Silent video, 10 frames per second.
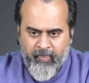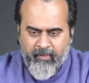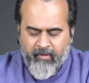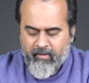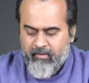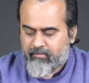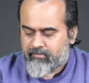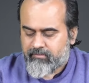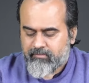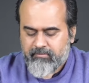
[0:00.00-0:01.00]

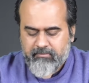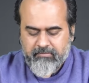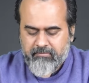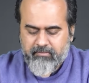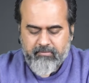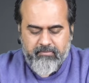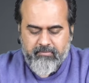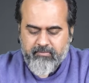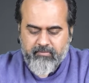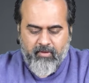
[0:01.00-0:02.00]
[no speech]